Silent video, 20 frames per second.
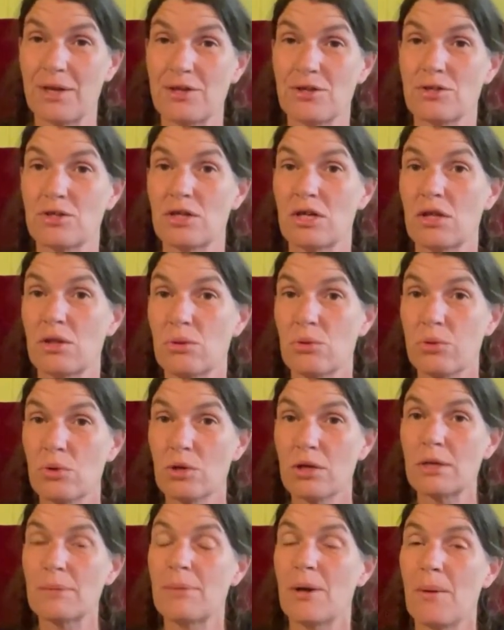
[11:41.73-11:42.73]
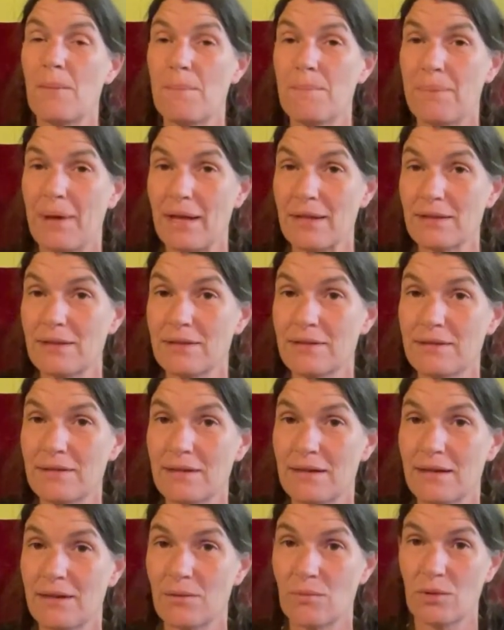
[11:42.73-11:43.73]
You're going to learn about
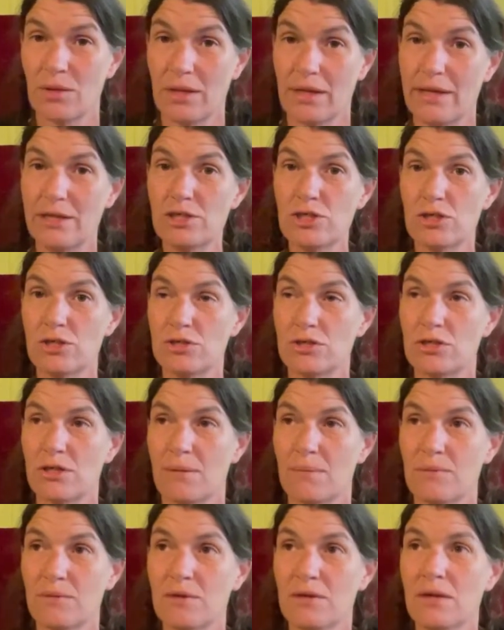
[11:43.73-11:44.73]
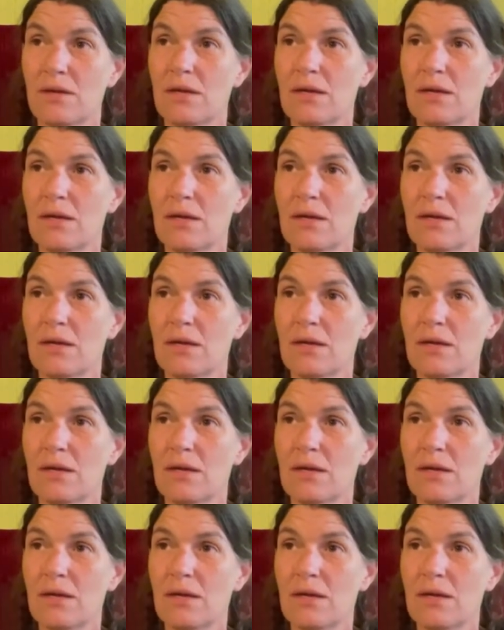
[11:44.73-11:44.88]
balancing relationships